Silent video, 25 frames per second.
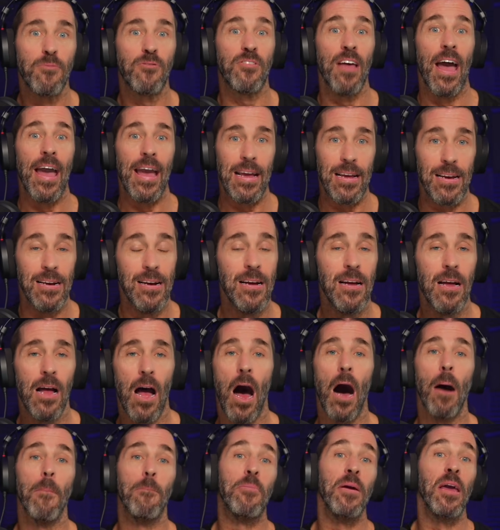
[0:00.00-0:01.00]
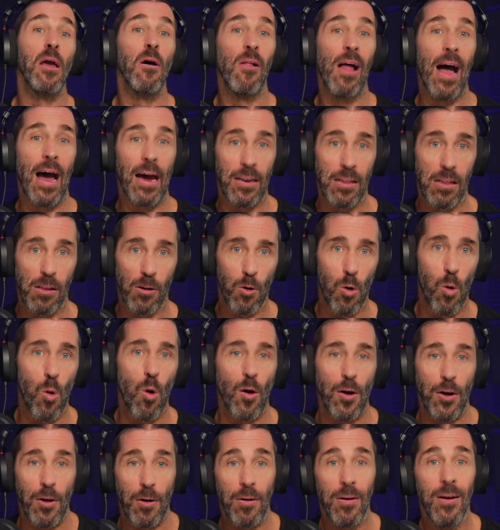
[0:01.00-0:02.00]
say a peel out of the
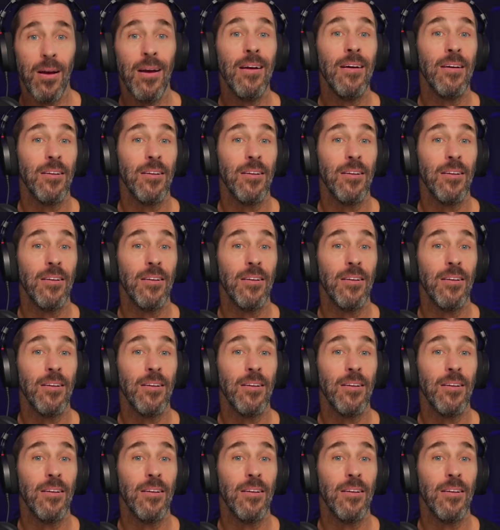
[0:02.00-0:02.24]
corner,